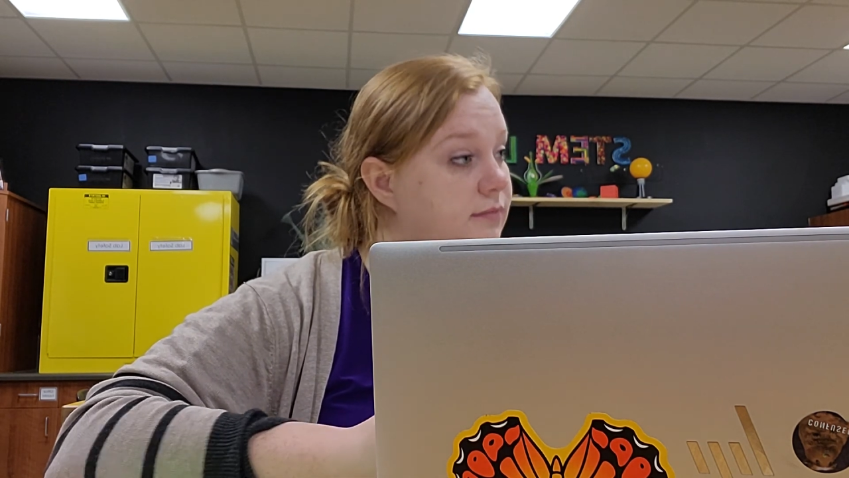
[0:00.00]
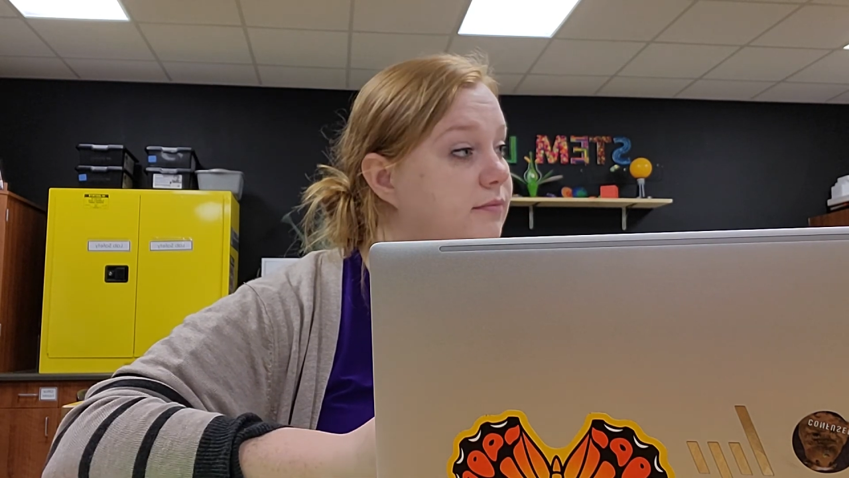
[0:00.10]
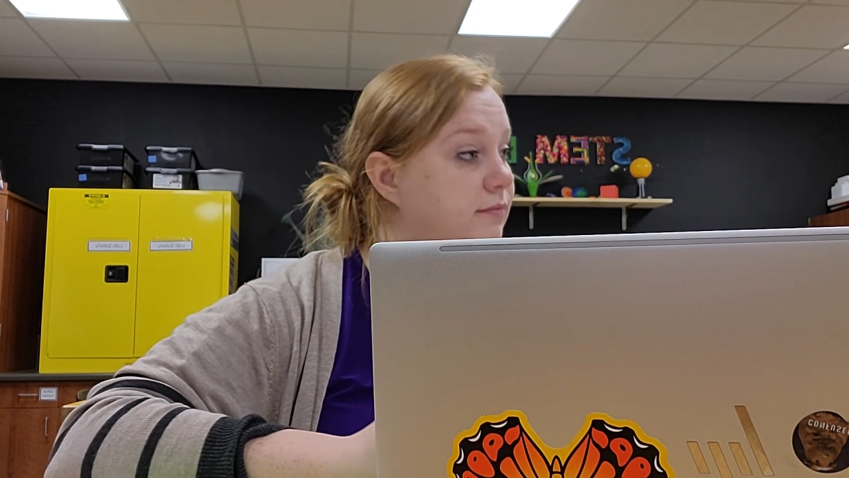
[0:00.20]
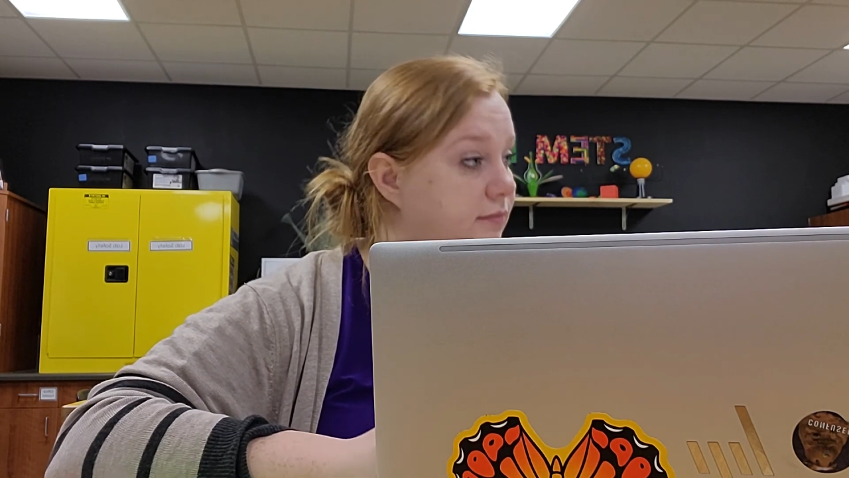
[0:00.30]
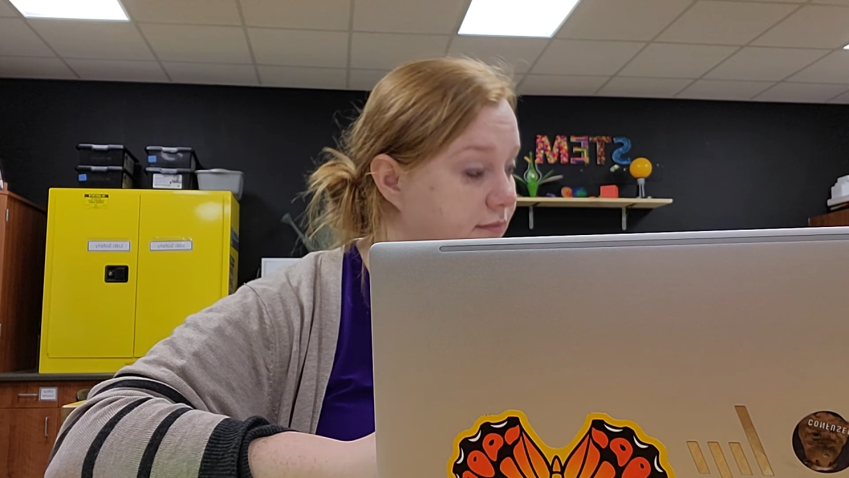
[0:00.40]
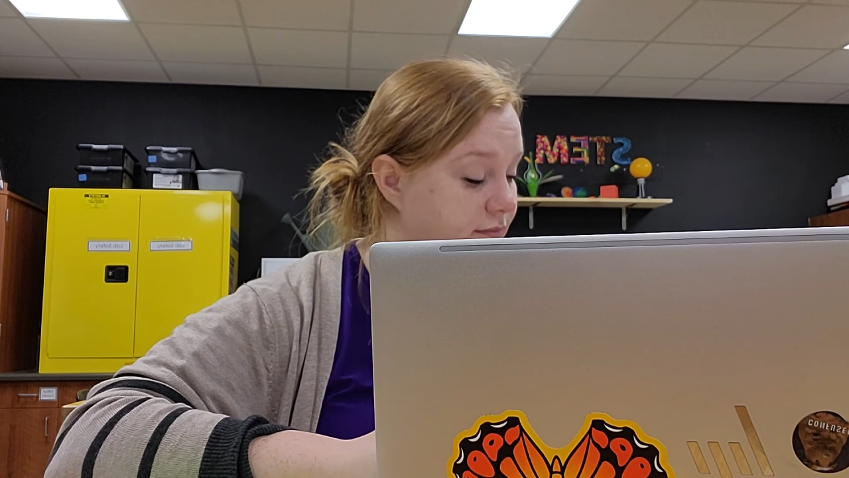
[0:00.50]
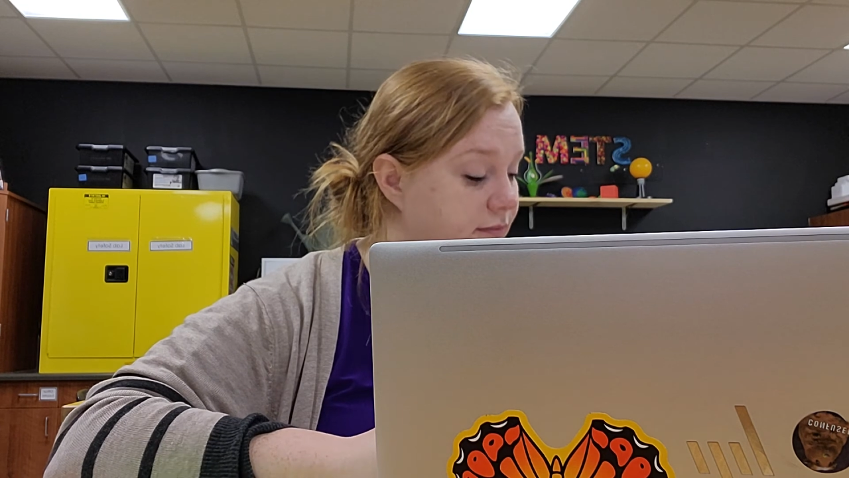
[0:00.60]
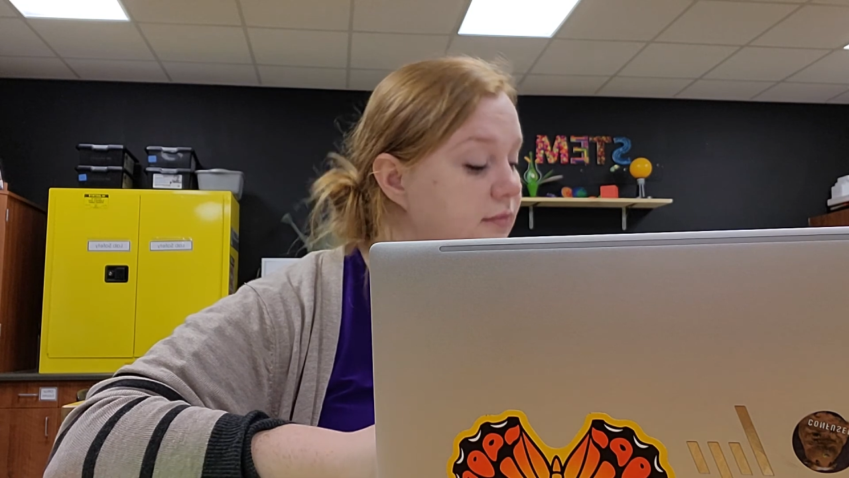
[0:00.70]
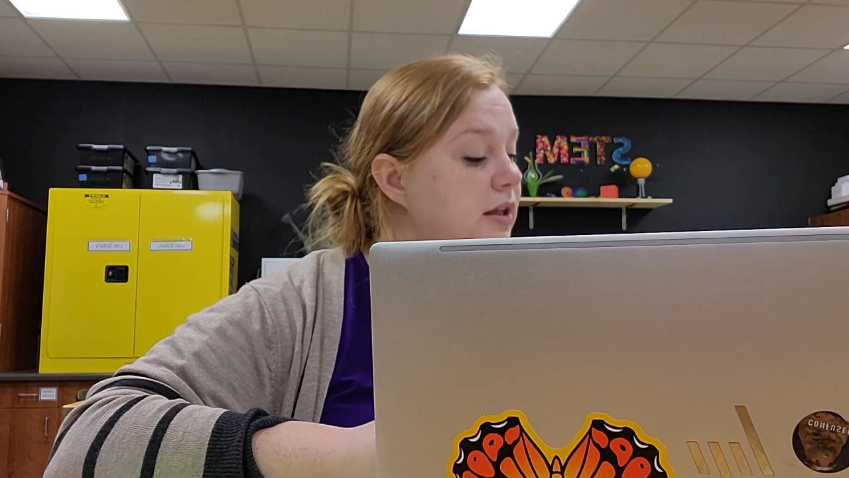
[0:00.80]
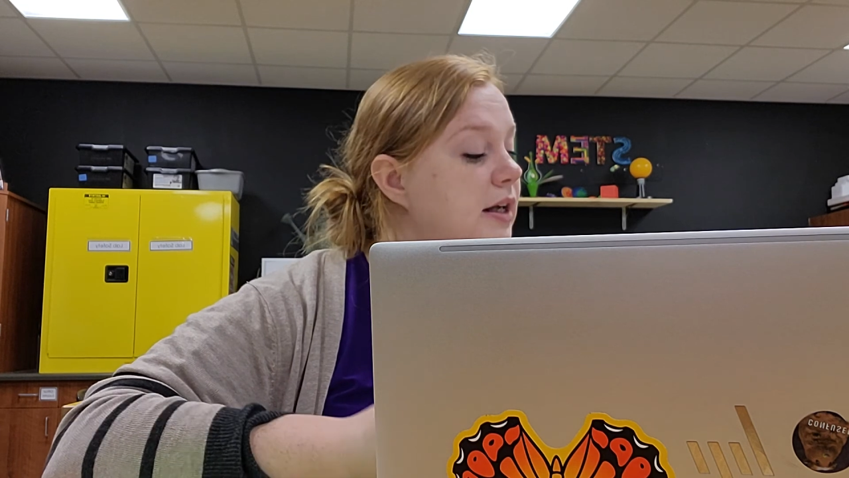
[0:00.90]
Mm-hmm.
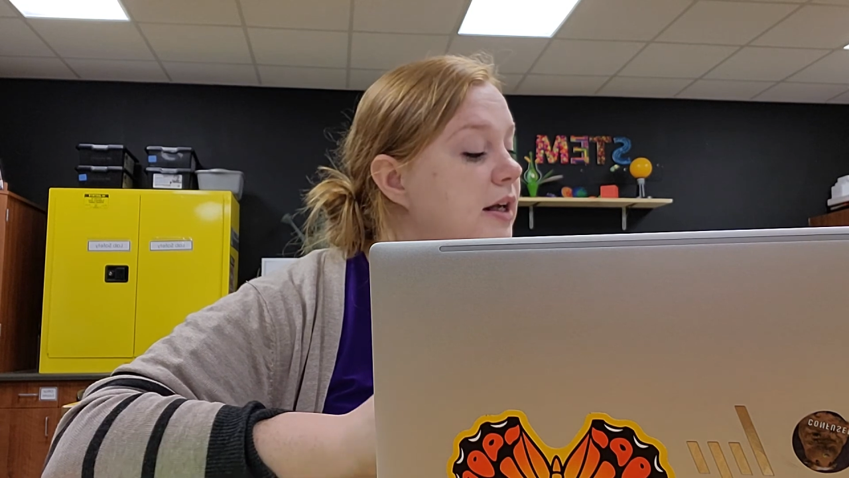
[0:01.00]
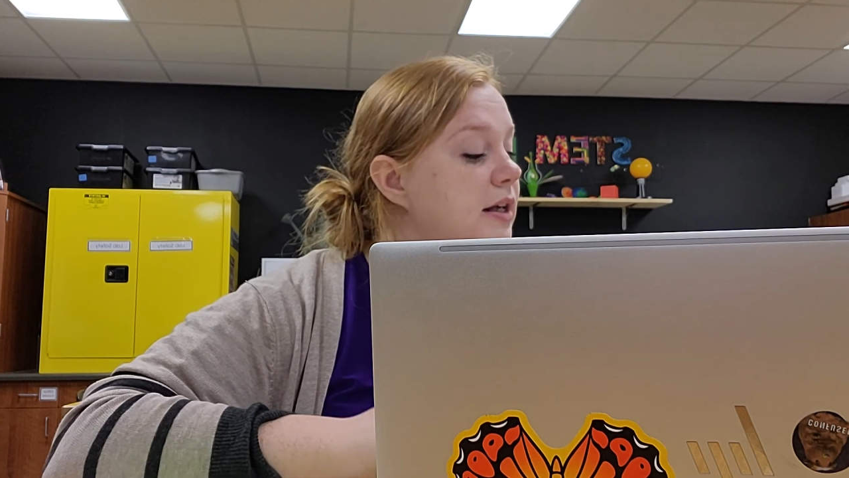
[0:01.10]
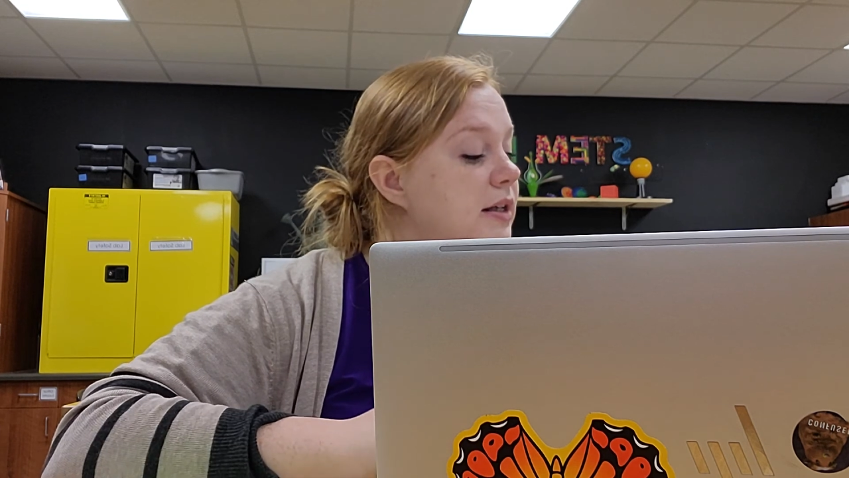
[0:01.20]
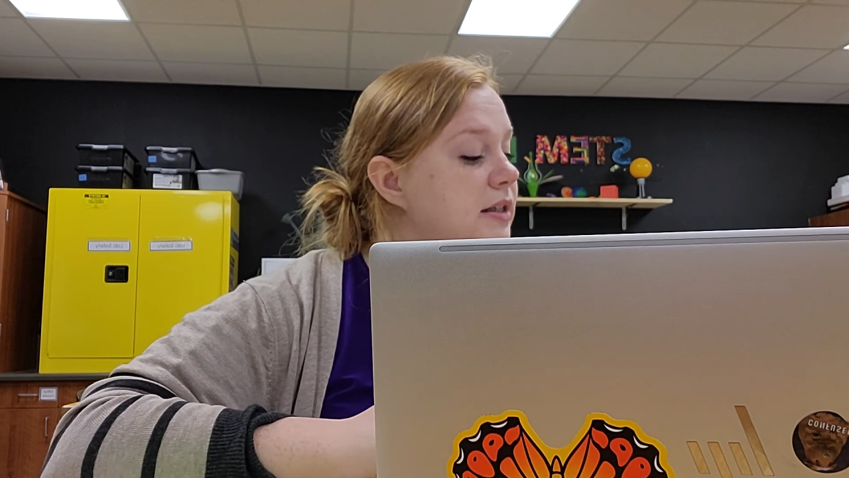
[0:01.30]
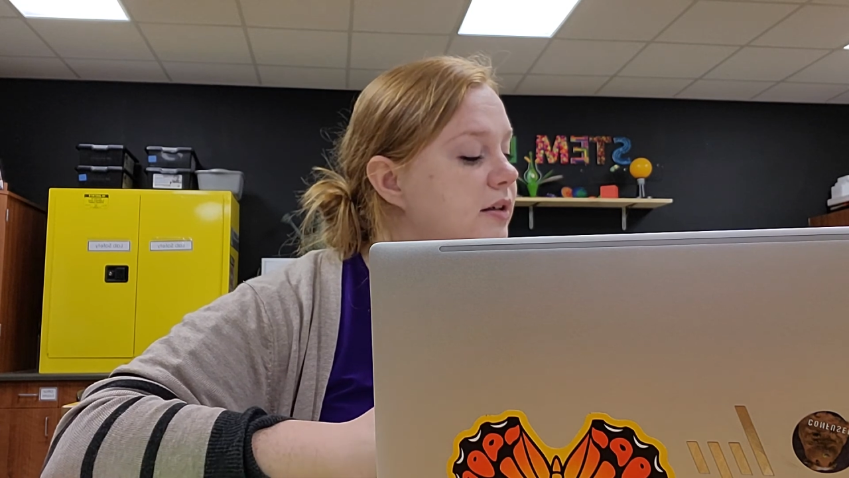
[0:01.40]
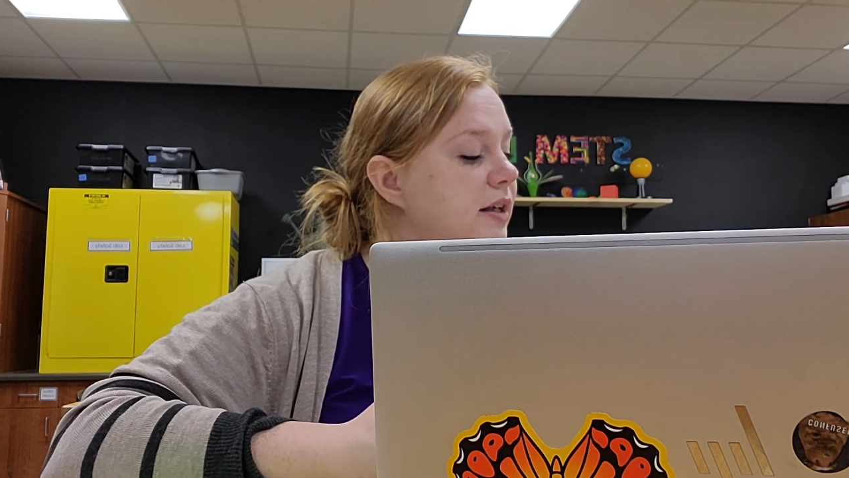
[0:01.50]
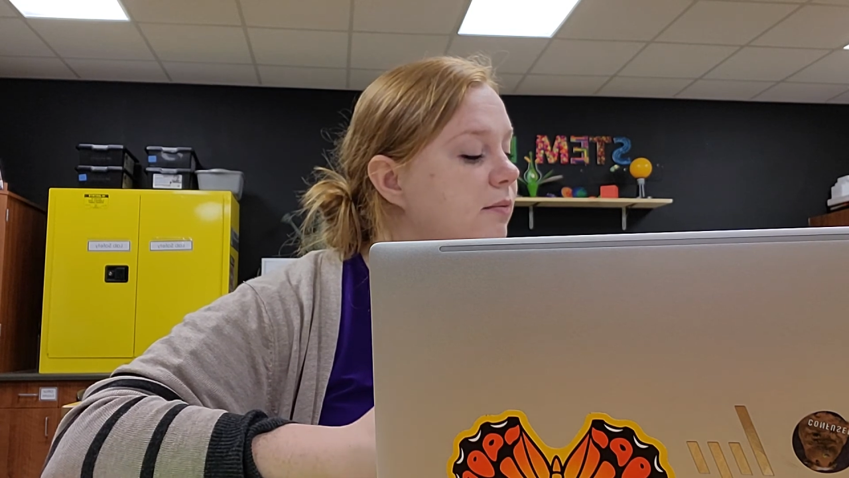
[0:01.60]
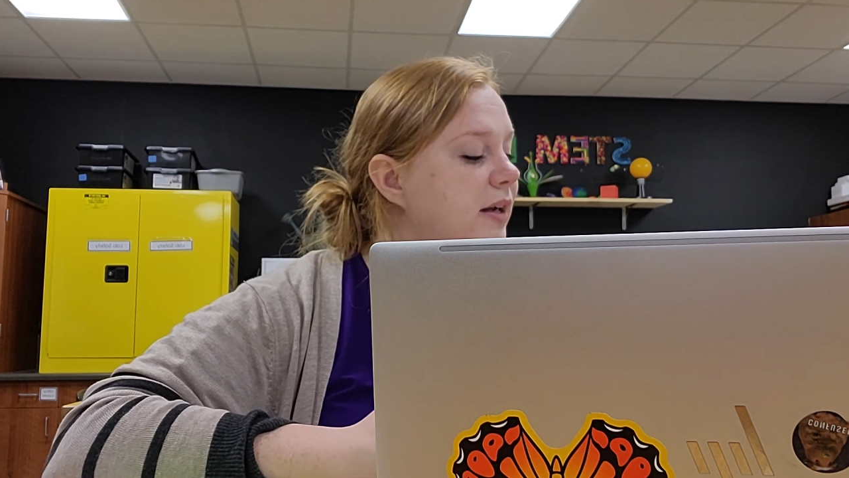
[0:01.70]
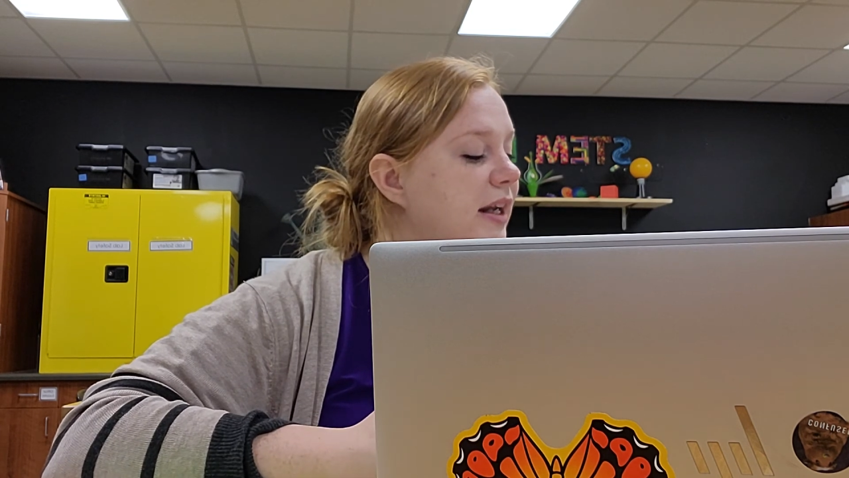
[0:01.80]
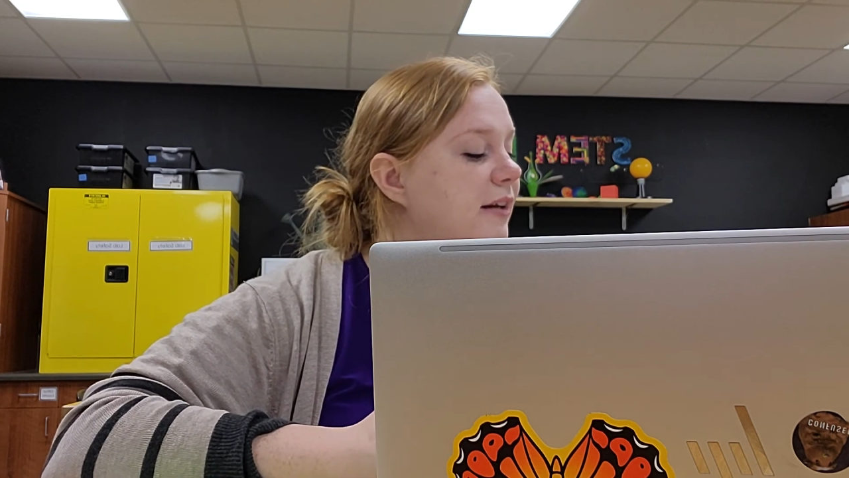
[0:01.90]
So can we